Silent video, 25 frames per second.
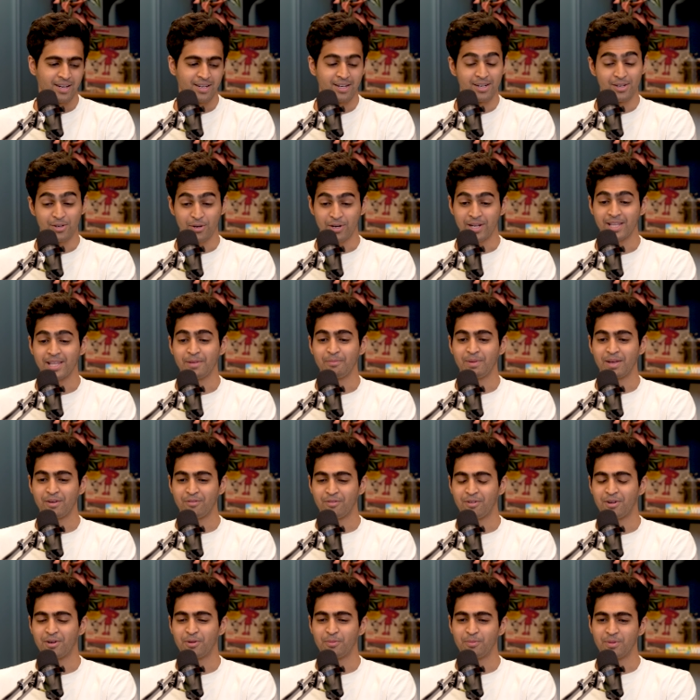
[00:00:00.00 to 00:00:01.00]
till today, they
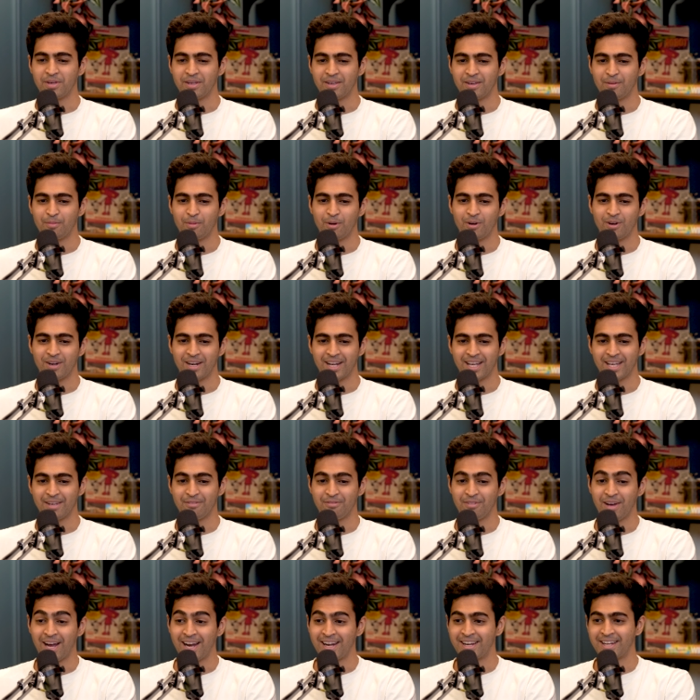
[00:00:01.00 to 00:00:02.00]
make fun of me about like
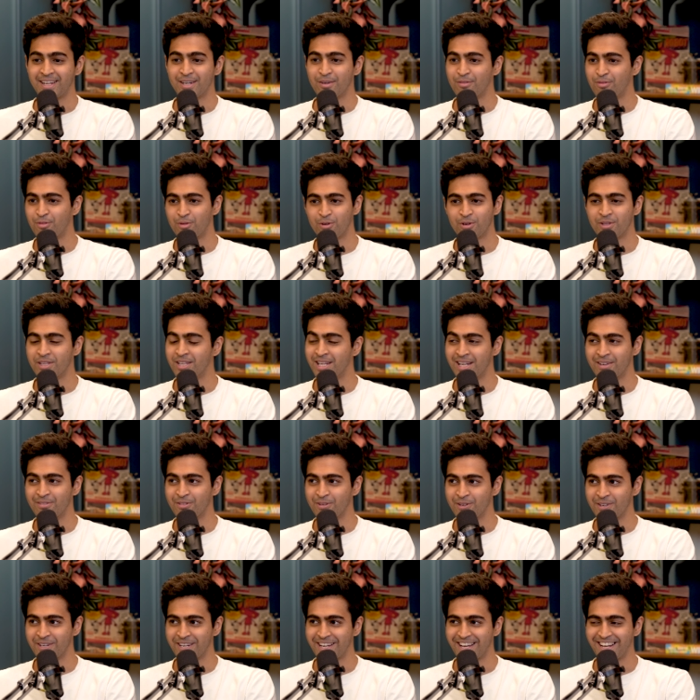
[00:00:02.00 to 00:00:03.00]
if I take a photo, they're
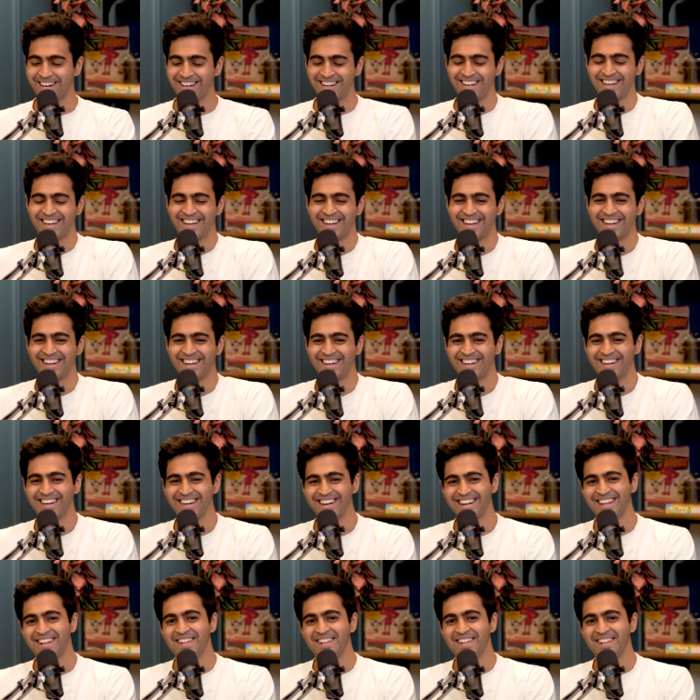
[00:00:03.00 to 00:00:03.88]
never gonna get it.